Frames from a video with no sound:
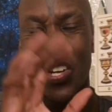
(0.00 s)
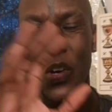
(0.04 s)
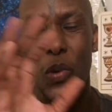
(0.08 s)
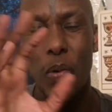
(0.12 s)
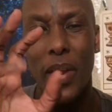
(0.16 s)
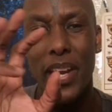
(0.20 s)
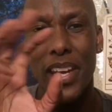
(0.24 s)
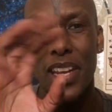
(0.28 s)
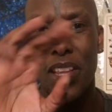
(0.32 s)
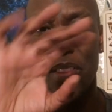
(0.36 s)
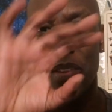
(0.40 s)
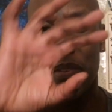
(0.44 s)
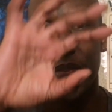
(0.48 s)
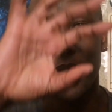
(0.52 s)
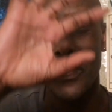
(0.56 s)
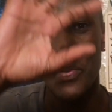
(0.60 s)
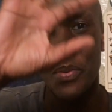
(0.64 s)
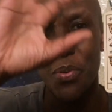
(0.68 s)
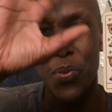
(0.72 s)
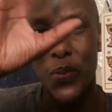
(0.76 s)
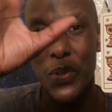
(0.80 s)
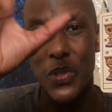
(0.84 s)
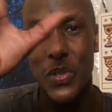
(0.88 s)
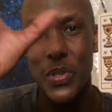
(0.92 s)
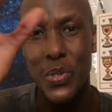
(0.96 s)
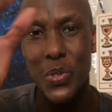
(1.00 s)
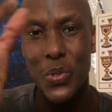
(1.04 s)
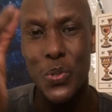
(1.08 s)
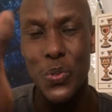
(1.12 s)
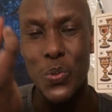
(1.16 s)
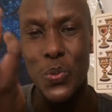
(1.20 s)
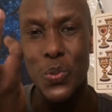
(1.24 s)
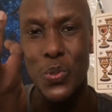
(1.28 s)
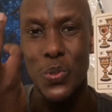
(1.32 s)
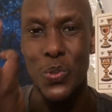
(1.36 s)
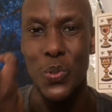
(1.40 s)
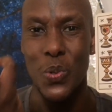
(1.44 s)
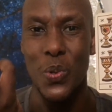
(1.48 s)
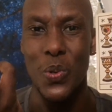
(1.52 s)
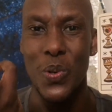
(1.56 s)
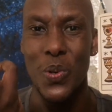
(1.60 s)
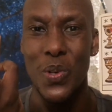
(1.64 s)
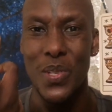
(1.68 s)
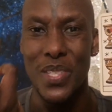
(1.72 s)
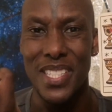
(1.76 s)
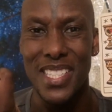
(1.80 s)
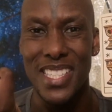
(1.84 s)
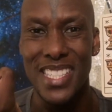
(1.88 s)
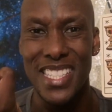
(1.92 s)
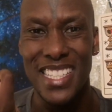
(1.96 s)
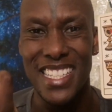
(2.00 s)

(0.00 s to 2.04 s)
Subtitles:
creating the fruit to Source,